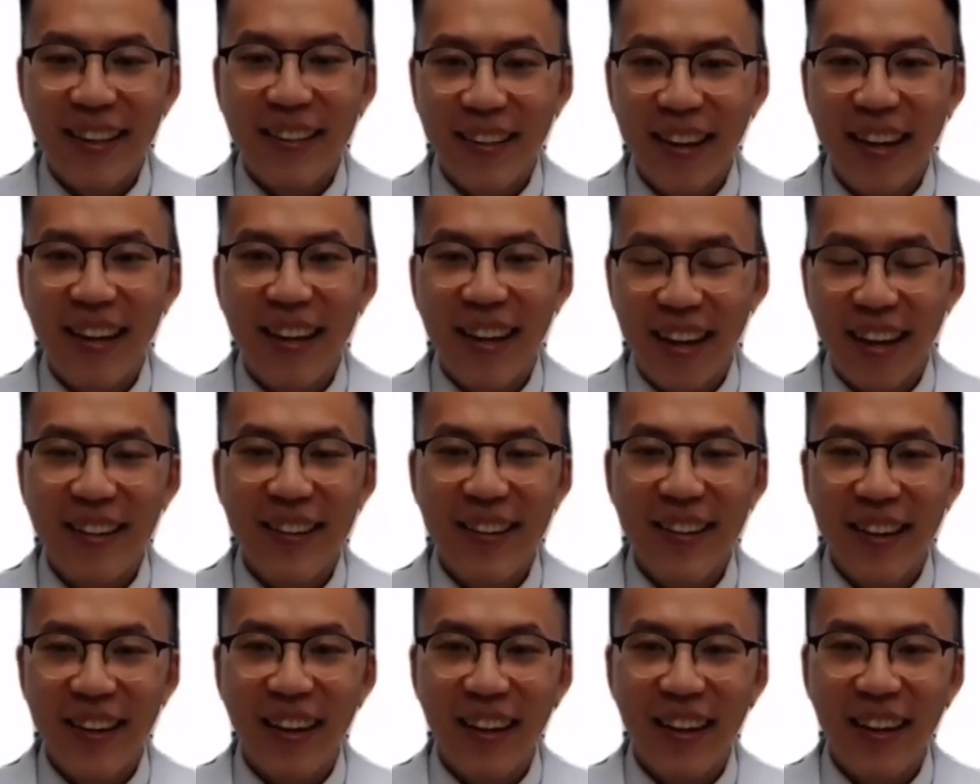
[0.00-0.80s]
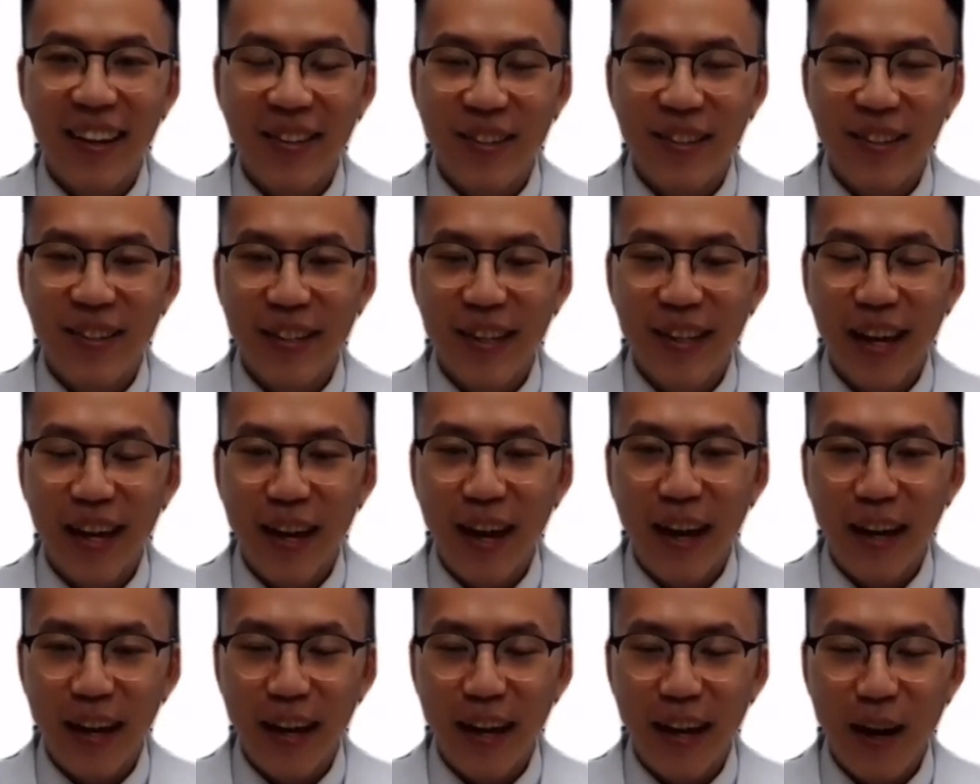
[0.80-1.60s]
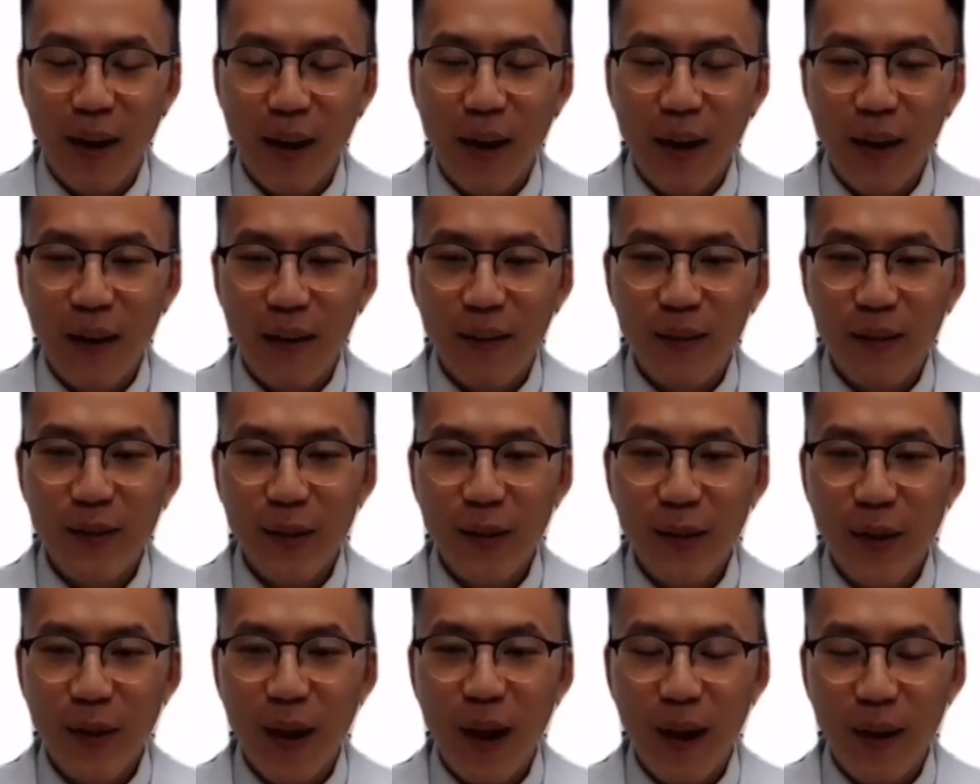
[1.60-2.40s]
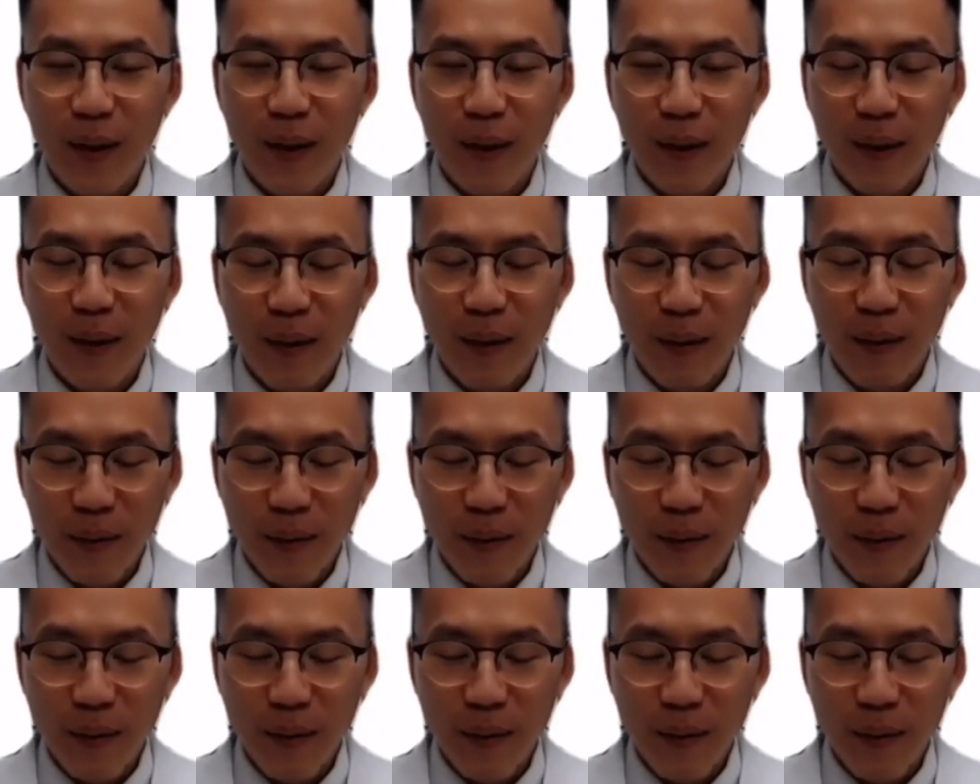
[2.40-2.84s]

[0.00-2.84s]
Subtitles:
You can actually get it again. I